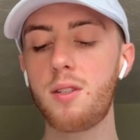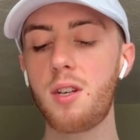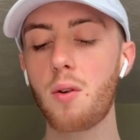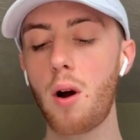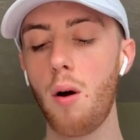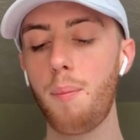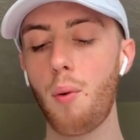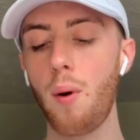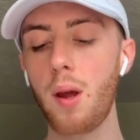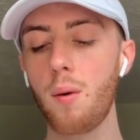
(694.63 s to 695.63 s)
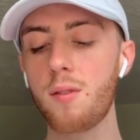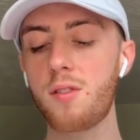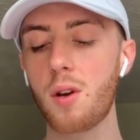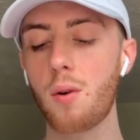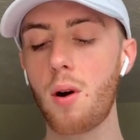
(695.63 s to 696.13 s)

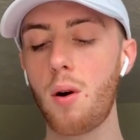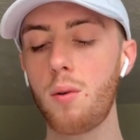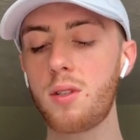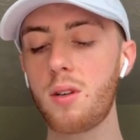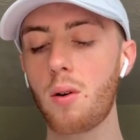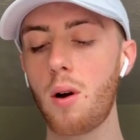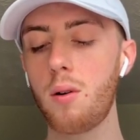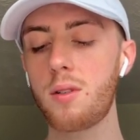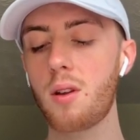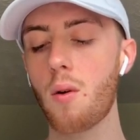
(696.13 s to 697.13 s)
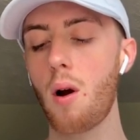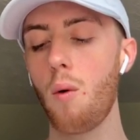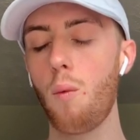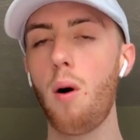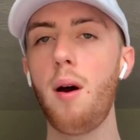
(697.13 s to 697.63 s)

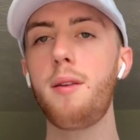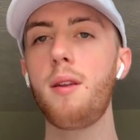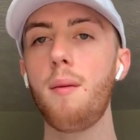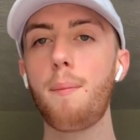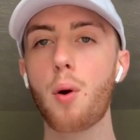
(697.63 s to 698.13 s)
0.0001